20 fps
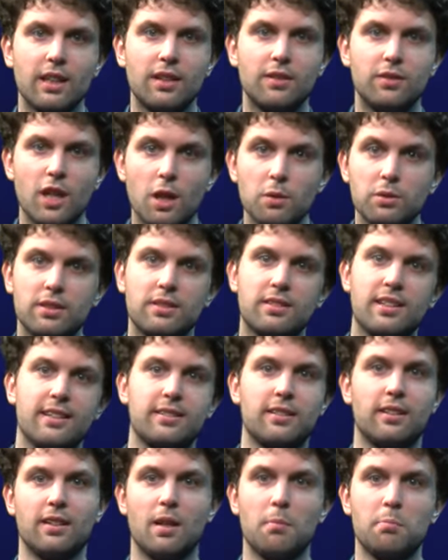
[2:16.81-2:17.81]
Note
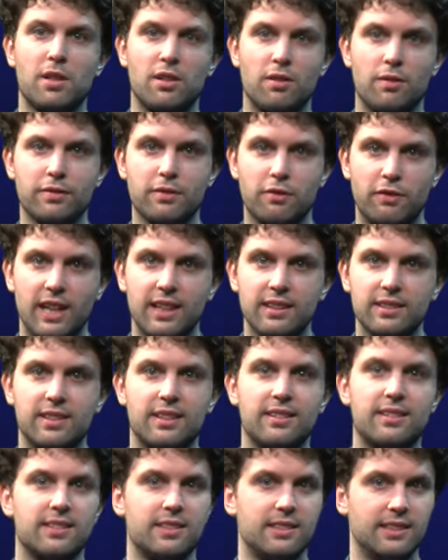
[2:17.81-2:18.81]
that the number of tries
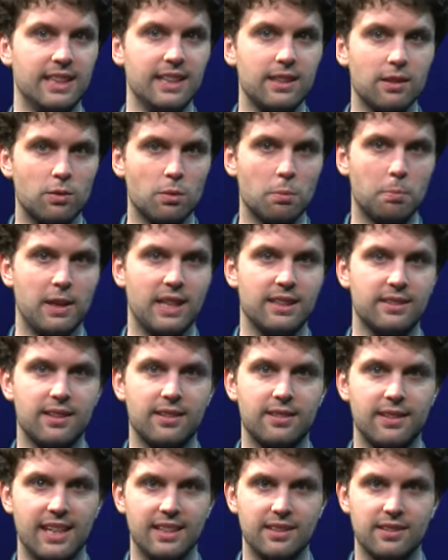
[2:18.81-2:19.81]
that is needed to pass the
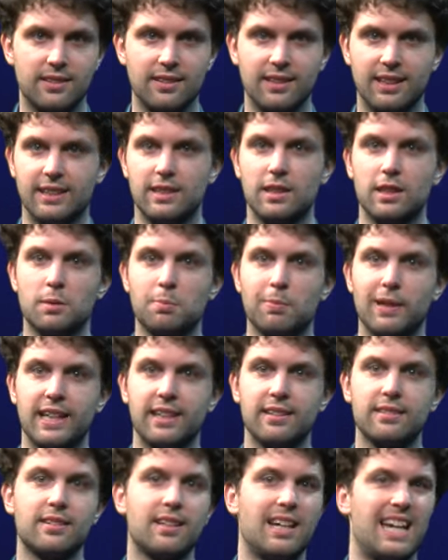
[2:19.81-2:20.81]
test is
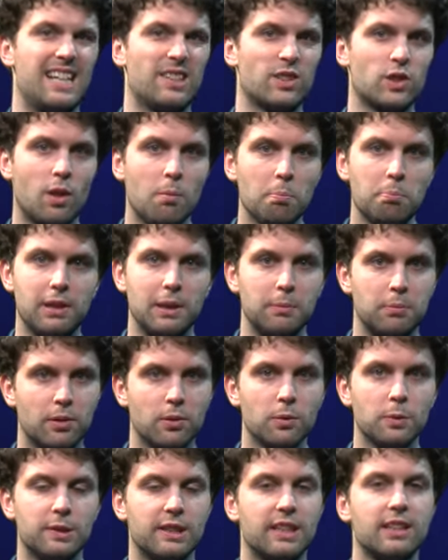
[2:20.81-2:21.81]
displayed, and some
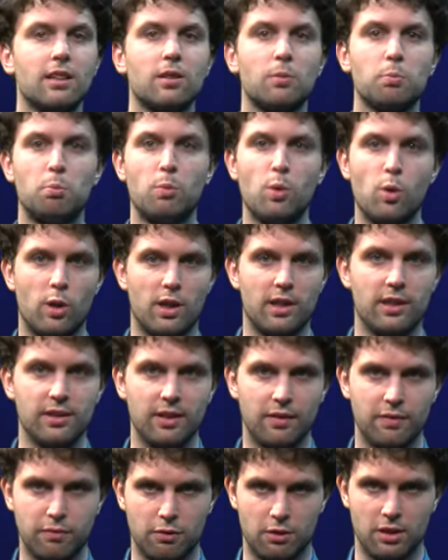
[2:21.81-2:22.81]
people needed more
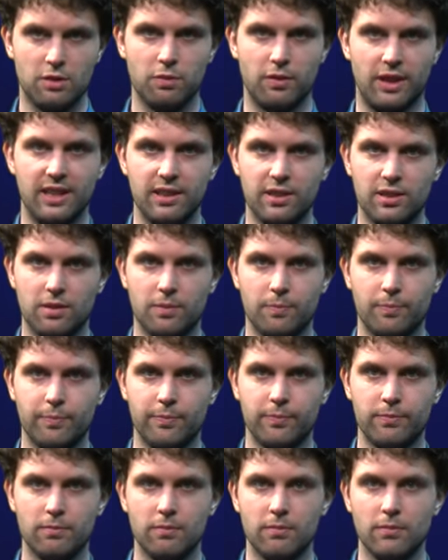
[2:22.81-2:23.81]
than 4 tries.
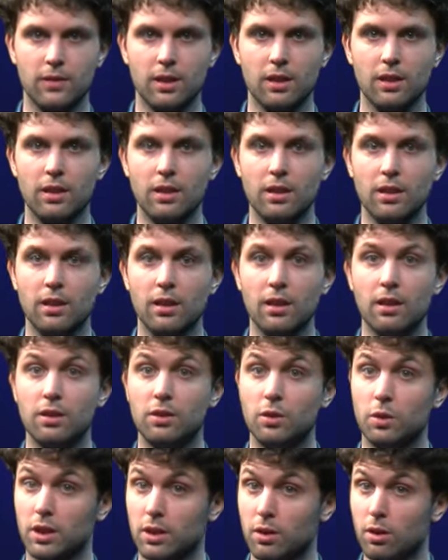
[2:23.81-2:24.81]

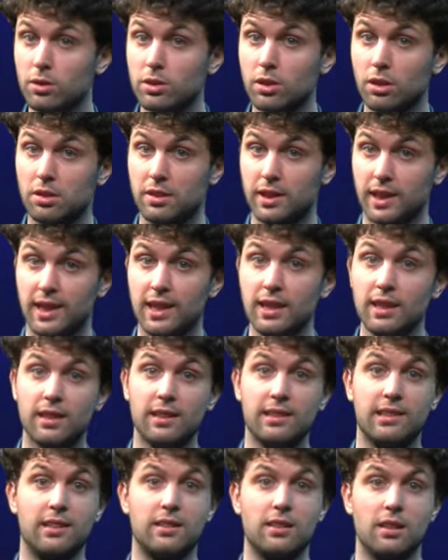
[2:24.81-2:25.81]
You can also see
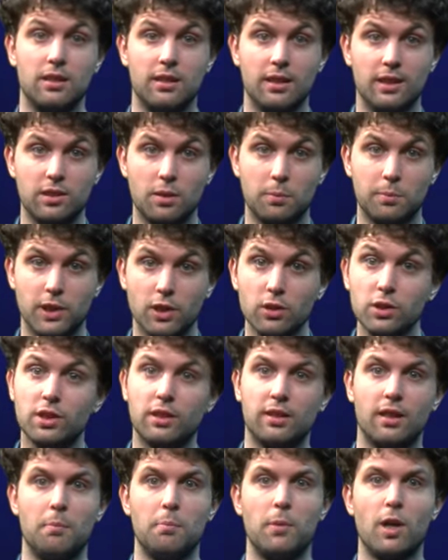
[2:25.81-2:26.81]
that the
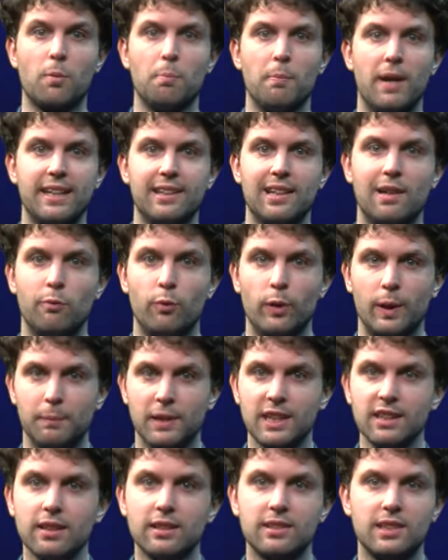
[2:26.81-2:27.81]
distribution among men and
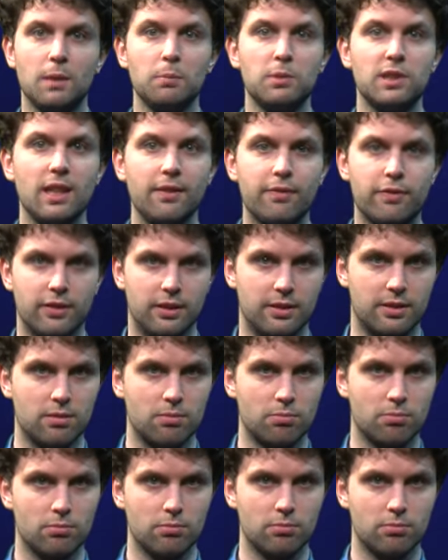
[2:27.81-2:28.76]
women seems different.